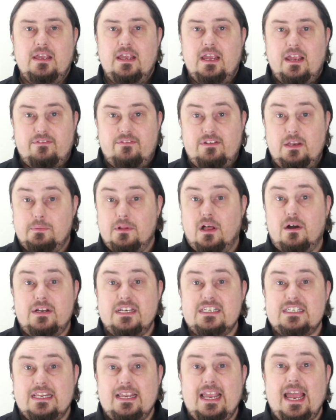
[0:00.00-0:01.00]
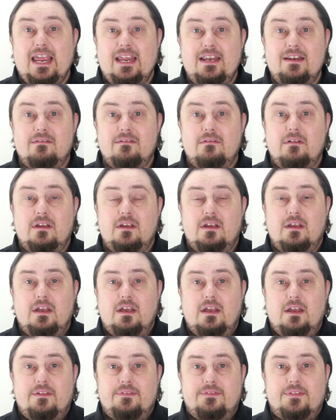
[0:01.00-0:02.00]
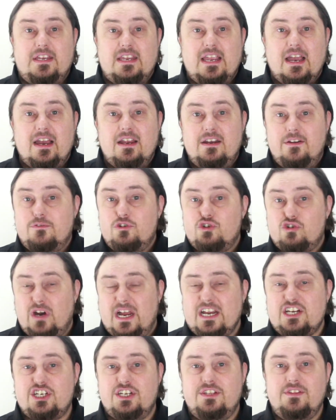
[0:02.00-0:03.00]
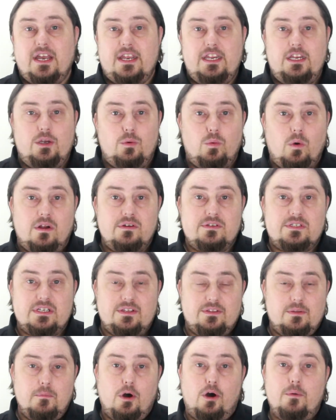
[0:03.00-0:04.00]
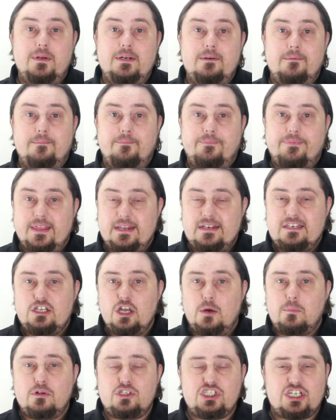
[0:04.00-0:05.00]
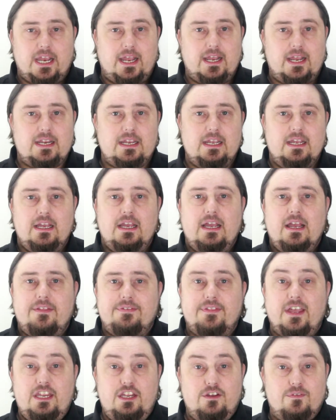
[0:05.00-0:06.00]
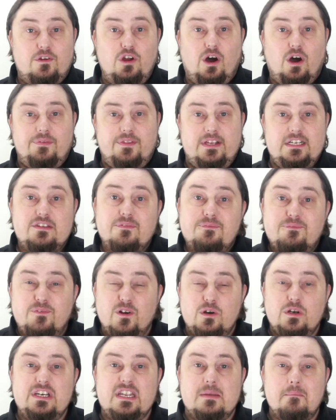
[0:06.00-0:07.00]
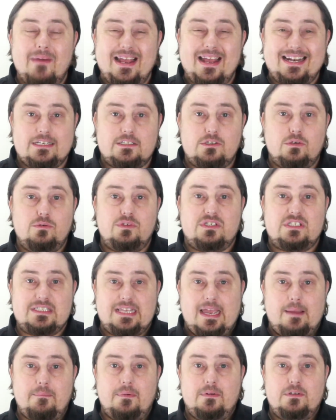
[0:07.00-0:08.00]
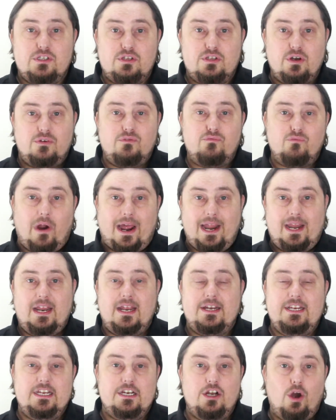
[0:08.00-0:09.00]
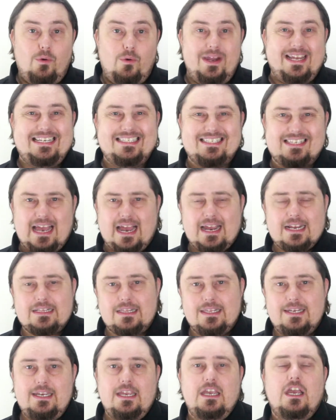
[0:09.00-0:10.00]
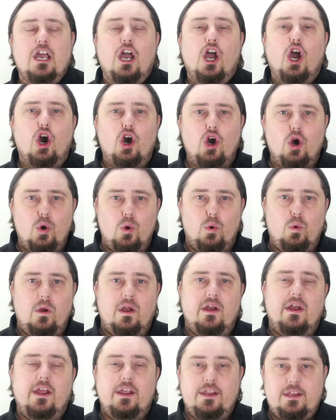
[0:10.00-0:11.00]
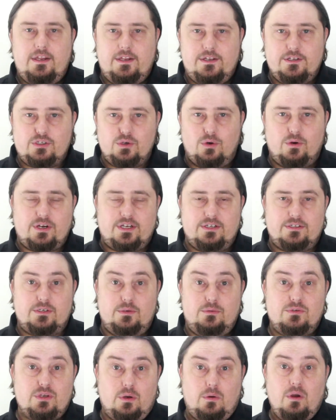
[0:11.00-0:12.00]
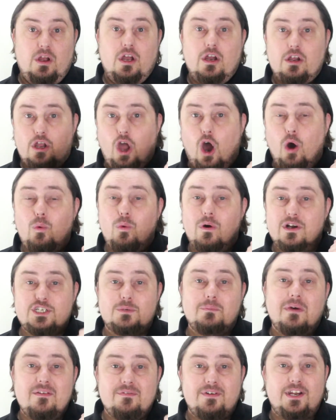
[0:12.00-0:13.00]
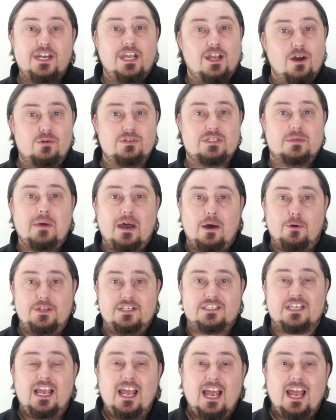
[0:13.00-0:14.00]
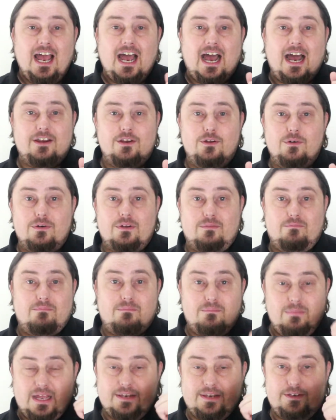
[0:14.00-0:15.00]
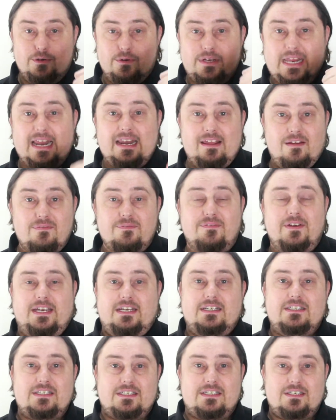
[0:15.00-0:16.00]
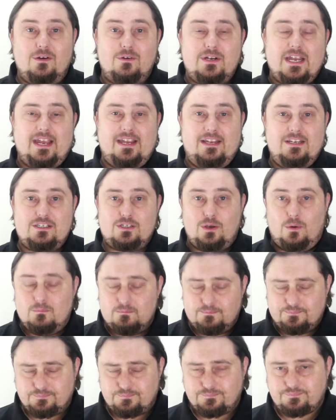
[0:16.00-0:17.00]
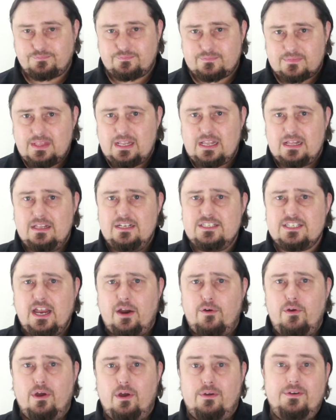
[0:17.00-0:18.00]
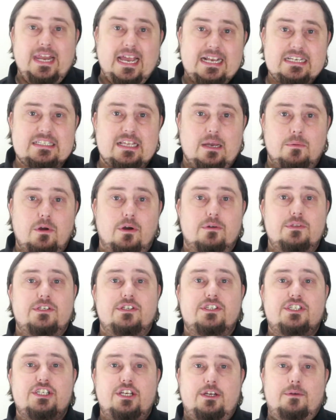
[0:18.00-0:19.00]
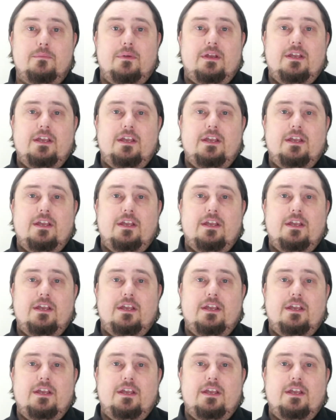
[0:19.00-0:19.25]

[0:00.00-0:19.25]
if your blog isn't getting the kind of traction that you want at the moment, then double check that you've got this fundamental step done right and you know exactly who you're talking to. So go watch my videos about this and you'll get it fixed. Okay, so let's carry on. Next, I'm going to assume